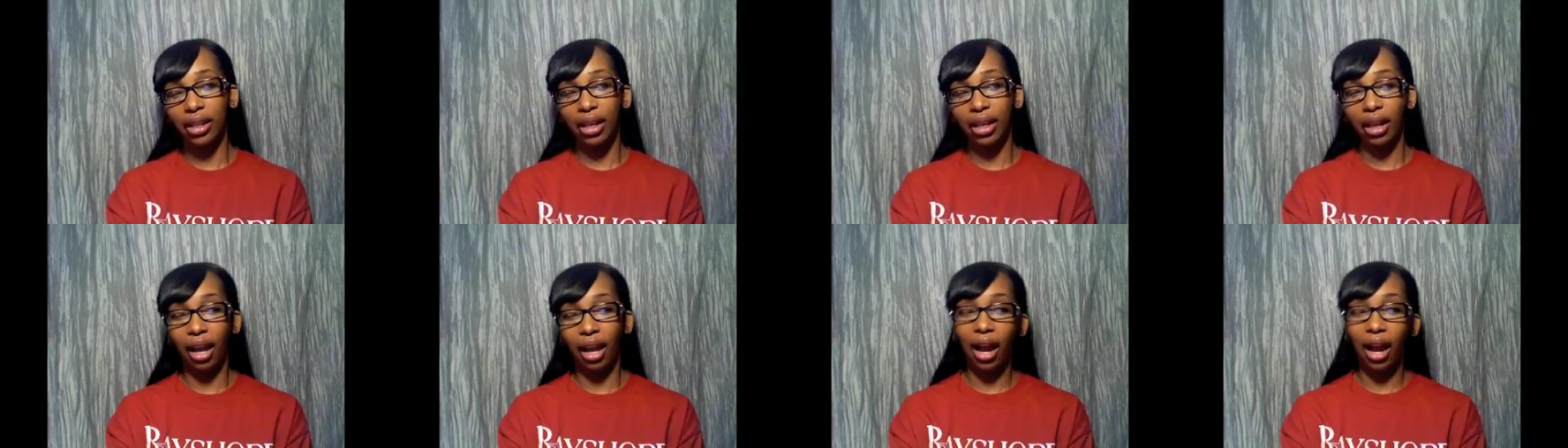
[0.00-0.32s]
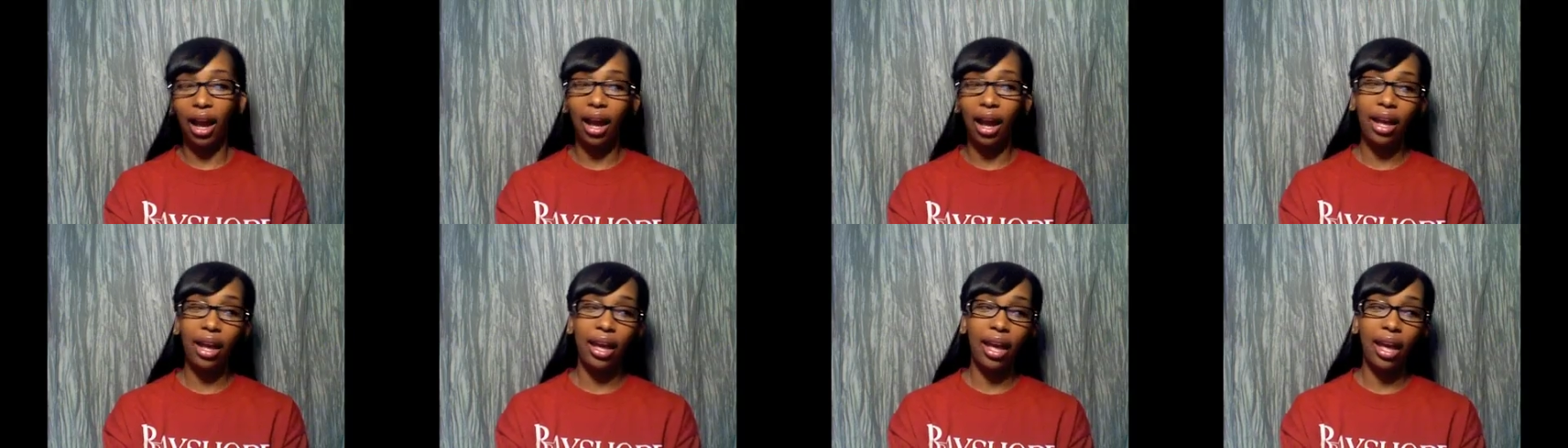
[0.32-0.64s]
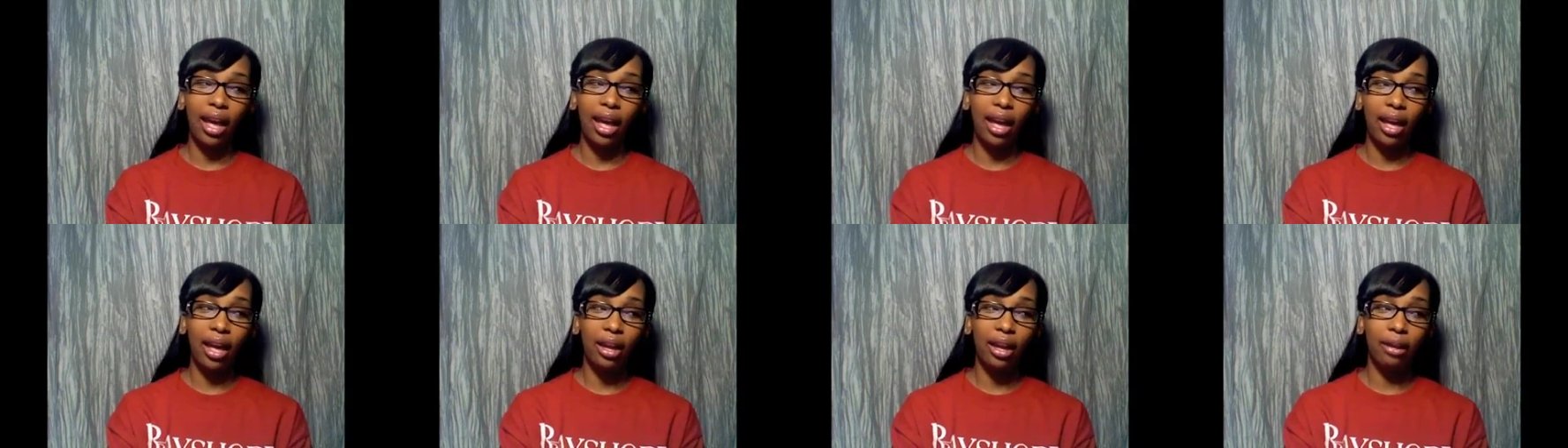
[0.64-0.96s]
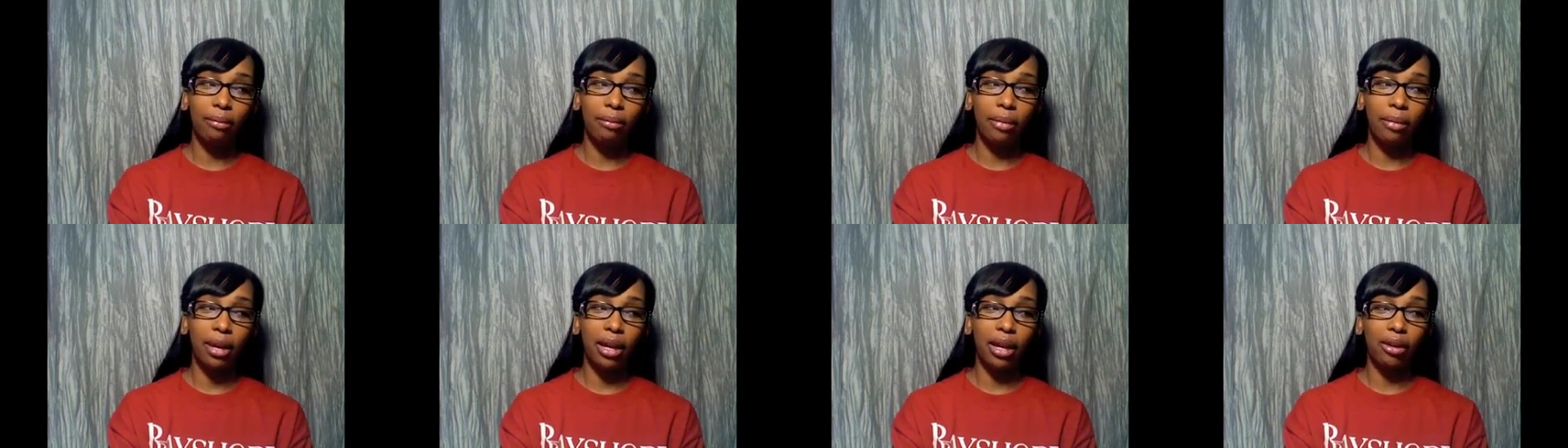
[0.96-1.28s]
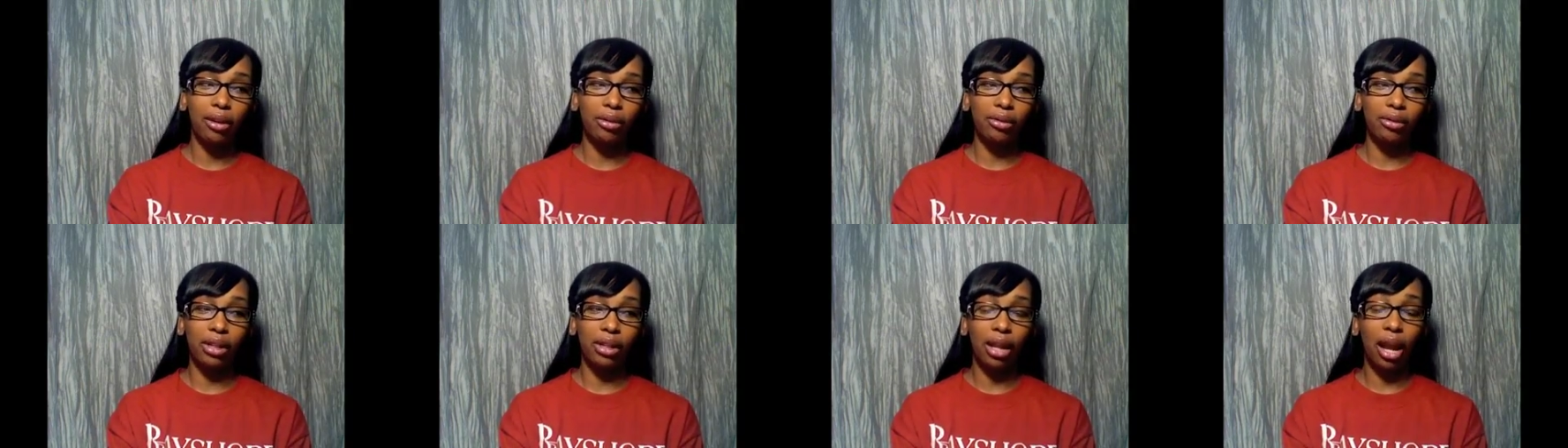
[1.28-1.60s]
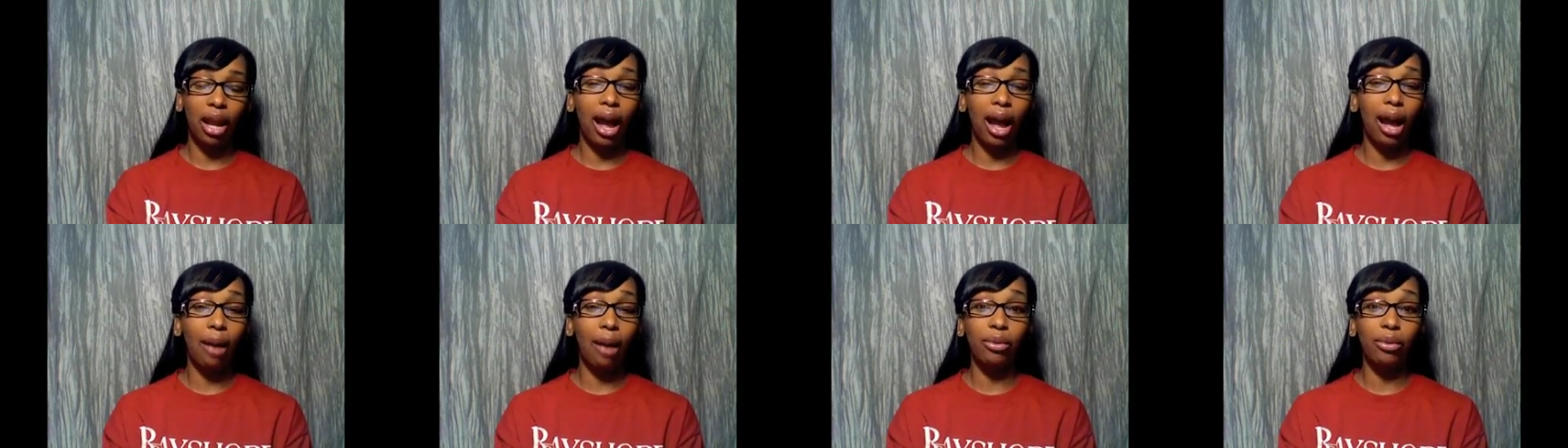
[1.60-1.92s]
and I had males
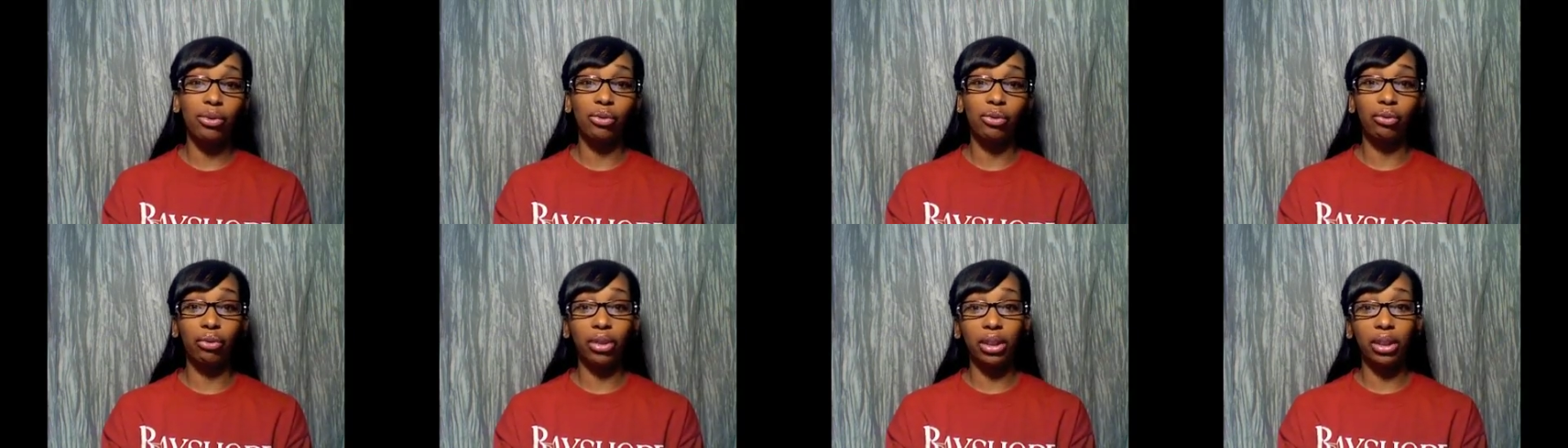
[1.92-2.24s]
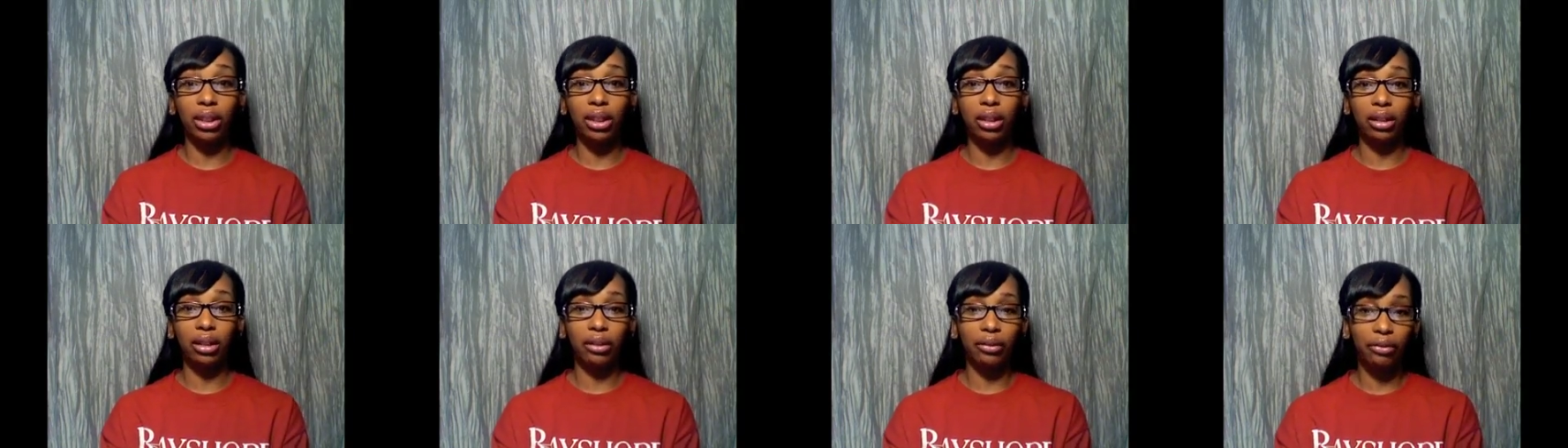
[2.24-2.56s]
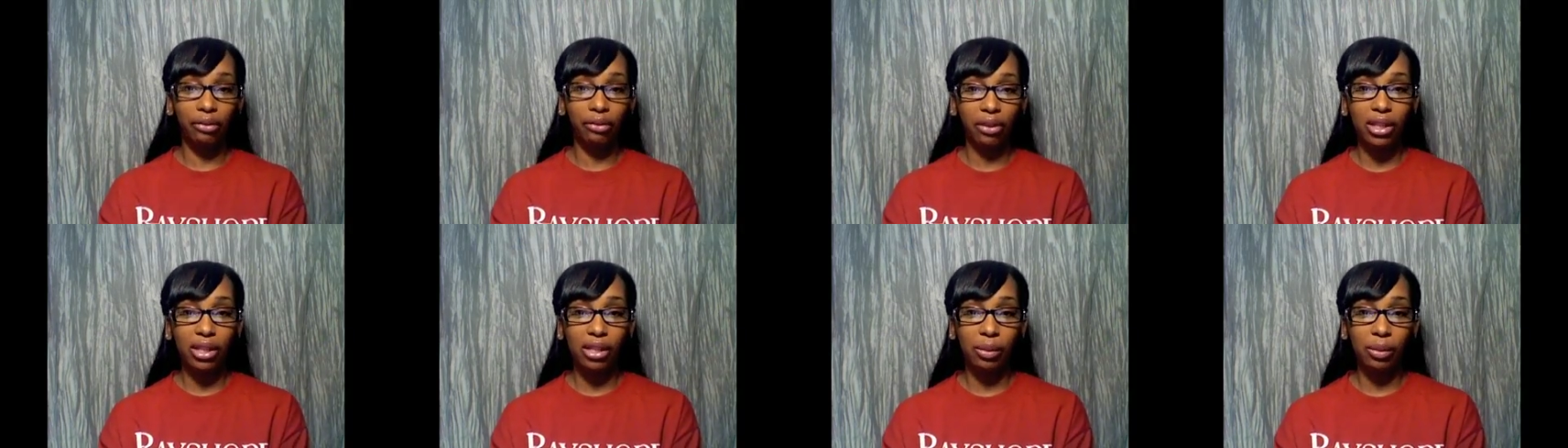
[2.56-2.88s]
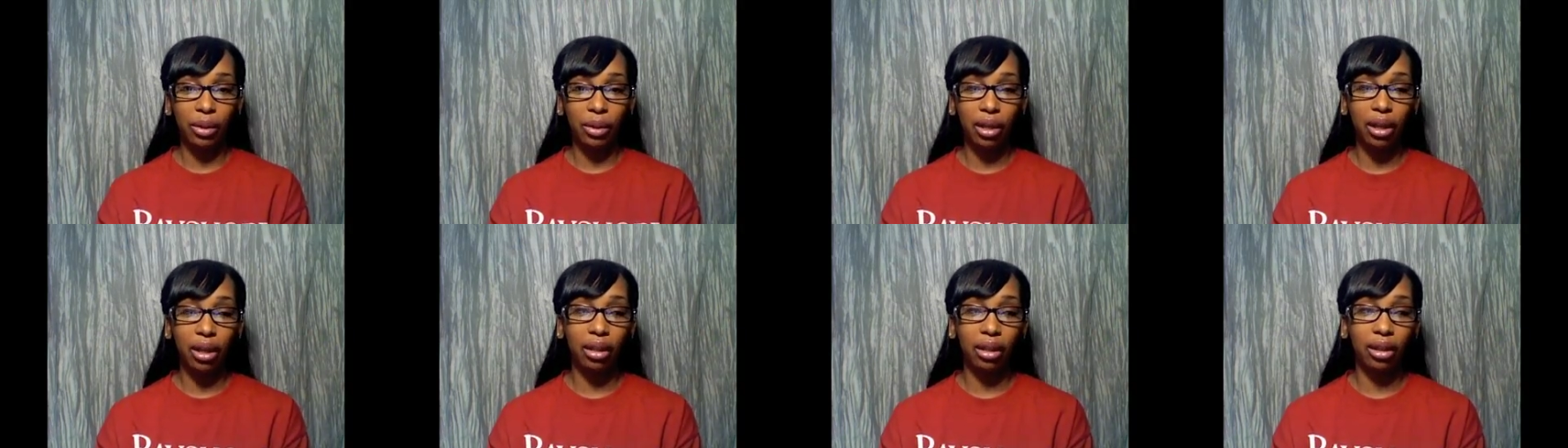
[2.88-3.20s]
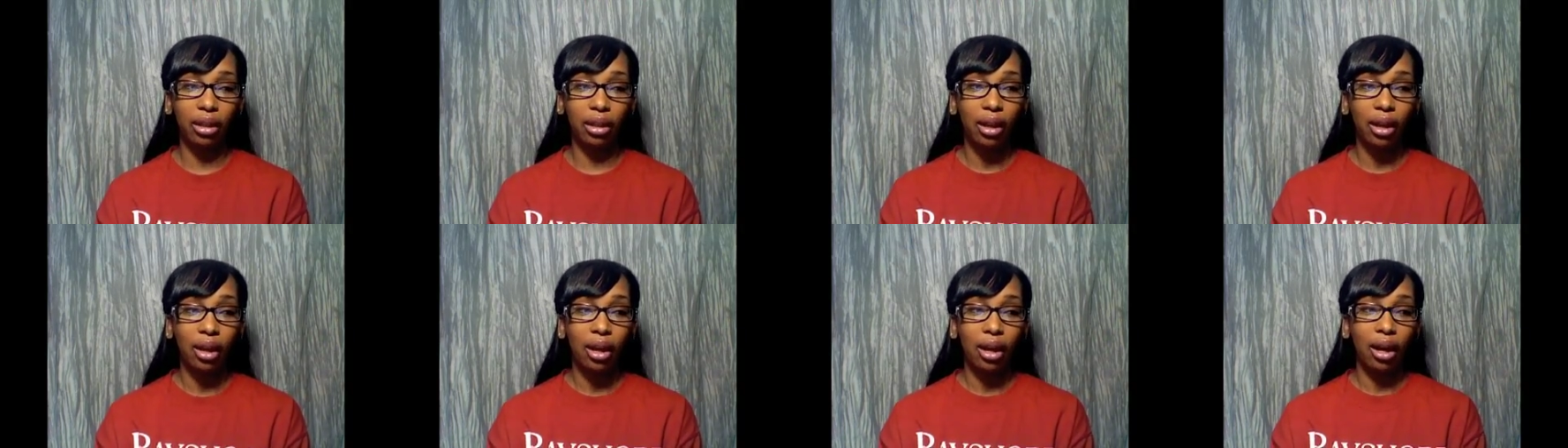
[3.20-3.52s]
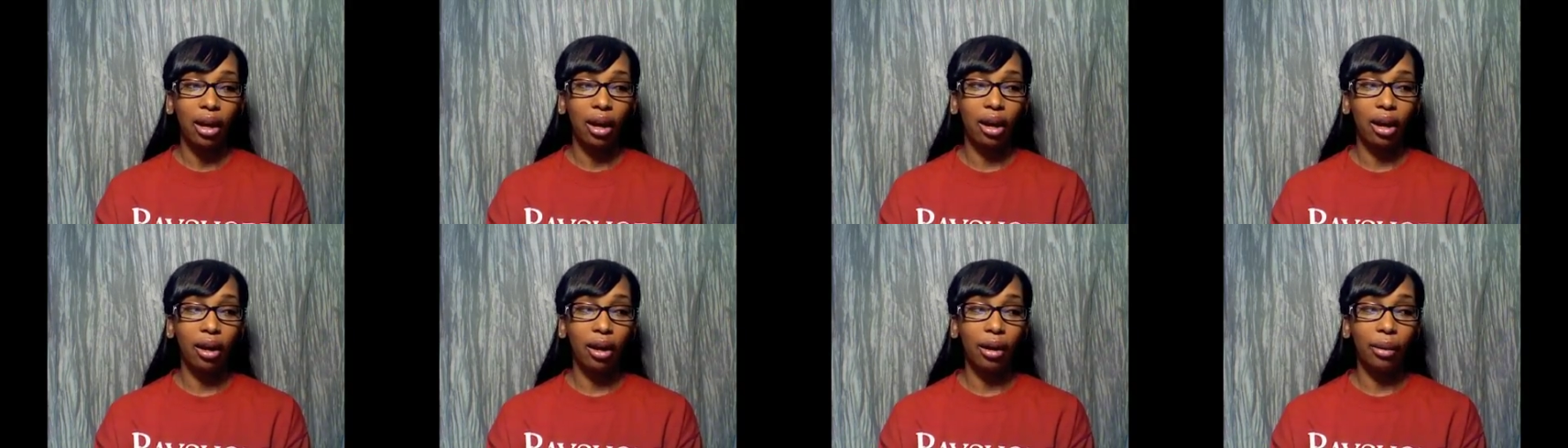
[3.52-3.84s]
that I was really good friends with
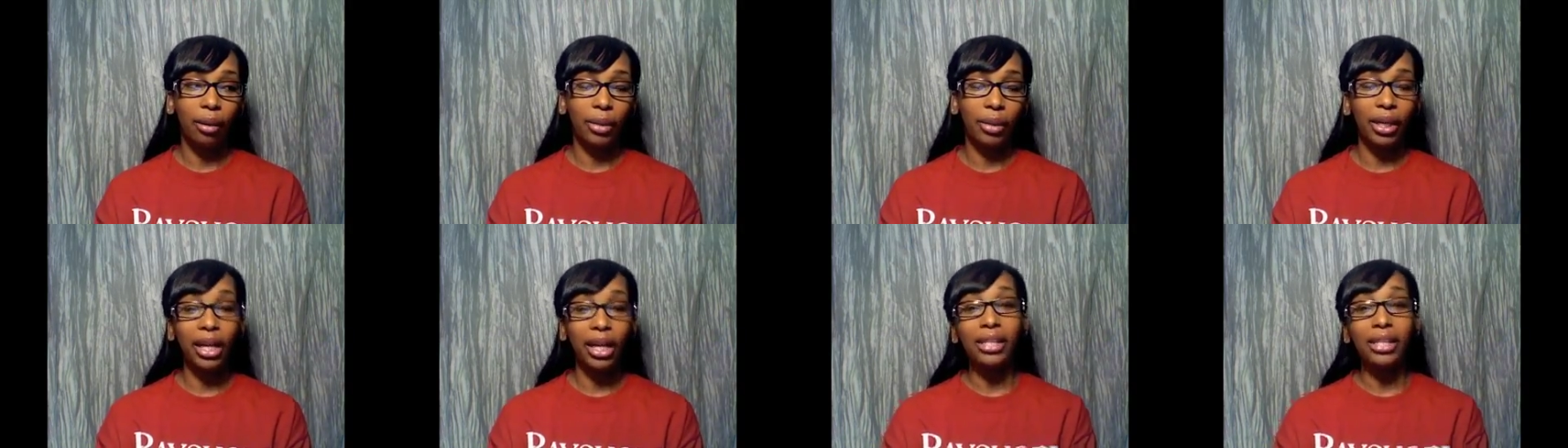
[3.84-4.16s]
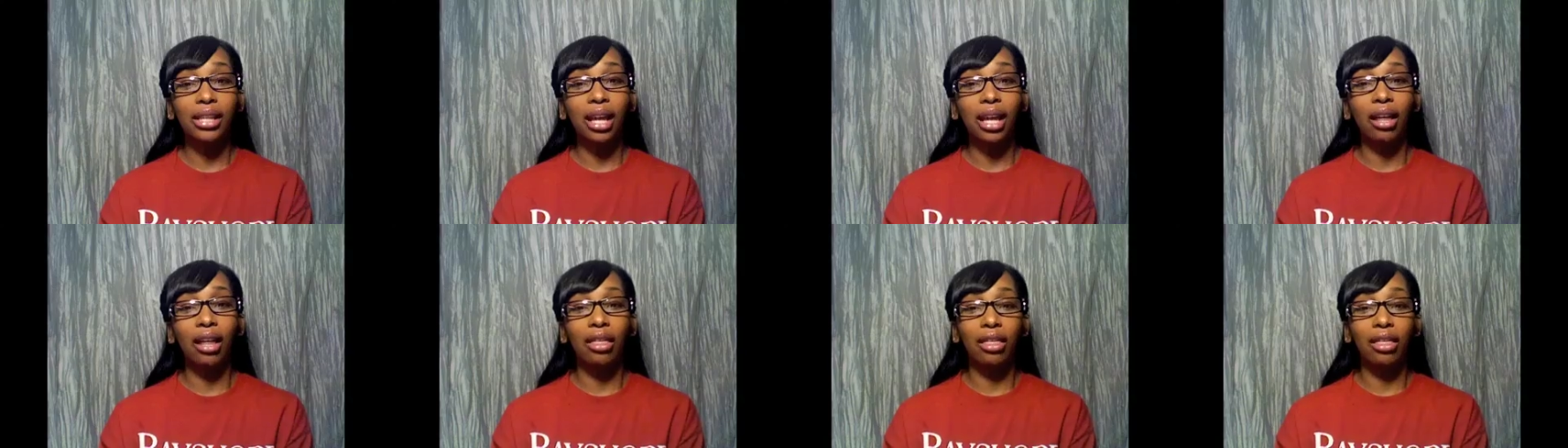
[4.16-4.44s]
um, because